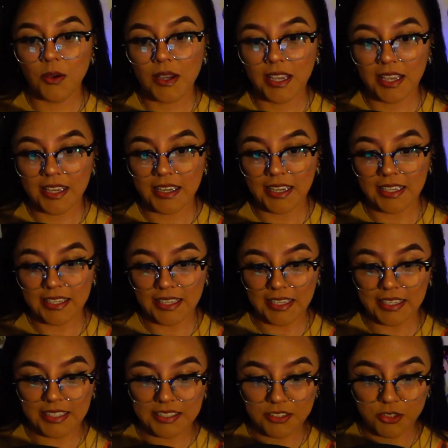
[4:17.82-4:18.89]
ahead and
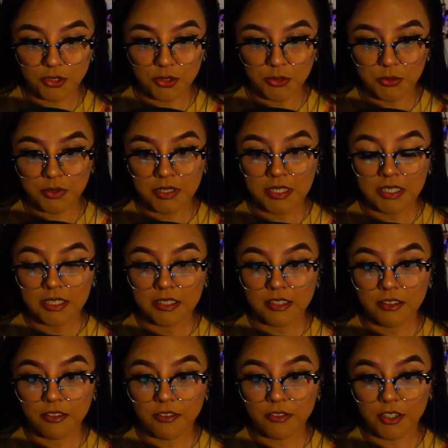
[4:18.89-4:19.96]
get into
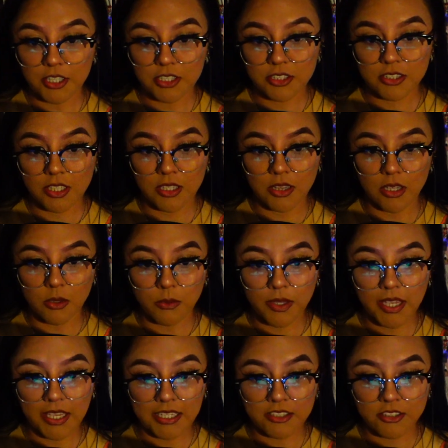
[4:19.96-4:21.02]
the first
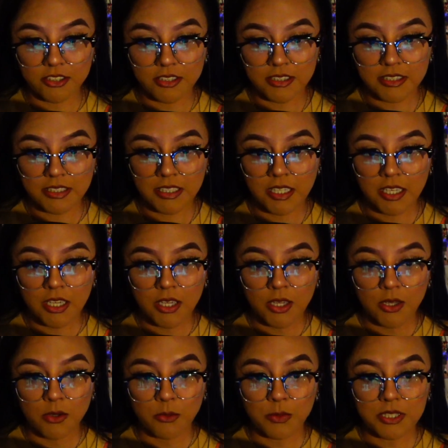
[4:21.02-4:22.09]
location,
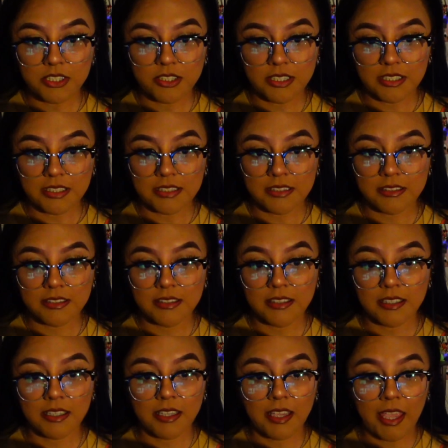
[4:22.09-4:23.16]
which is
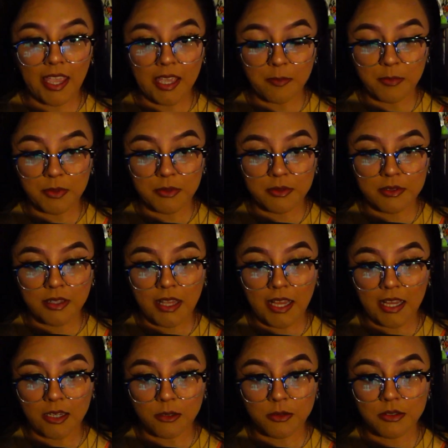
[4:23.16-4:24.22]
the Campbell
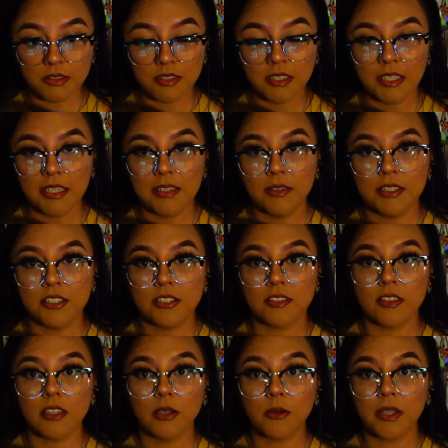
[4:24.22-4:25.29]
House, which
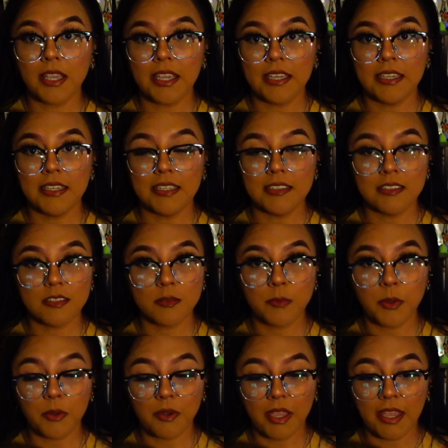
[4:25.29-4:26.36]
is located in
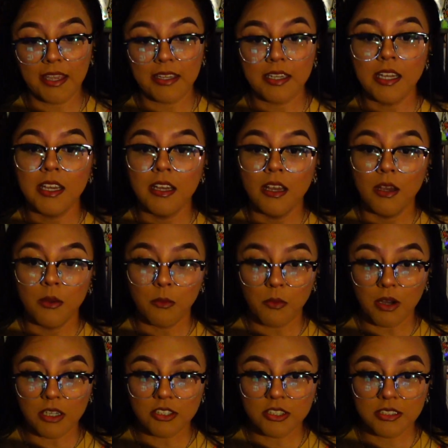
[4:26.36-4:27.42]
Spokane,
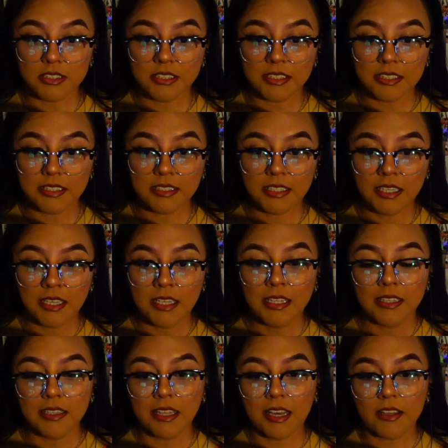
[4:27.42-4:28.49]
Washington.
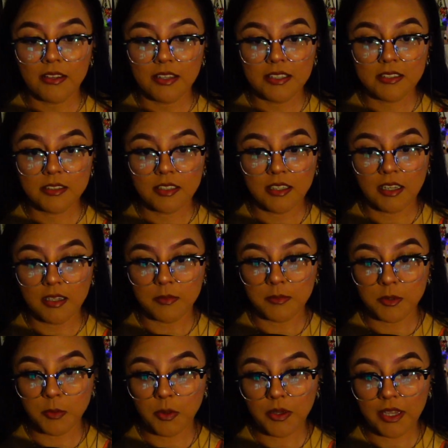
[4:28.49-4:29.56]
Now this
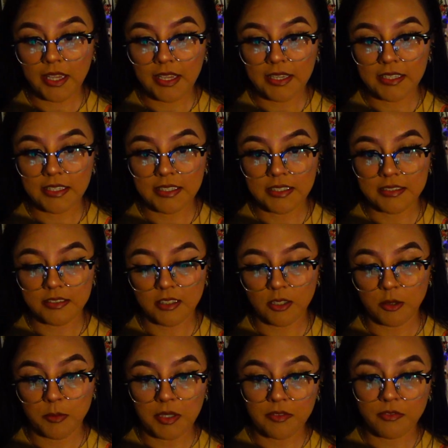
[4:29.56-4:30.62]
Spokane is a
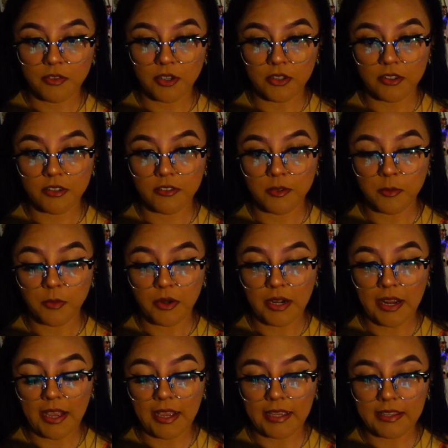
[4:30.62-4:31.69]
little bit further from
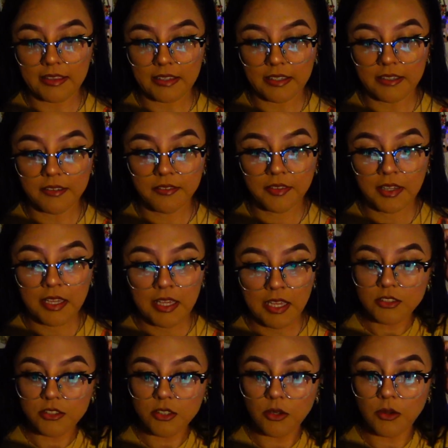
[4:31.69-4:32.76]
where I live,
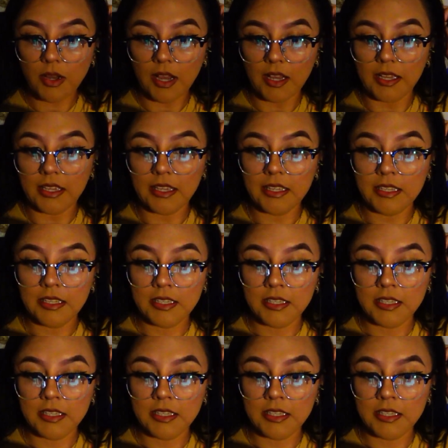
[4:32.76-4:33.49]
so I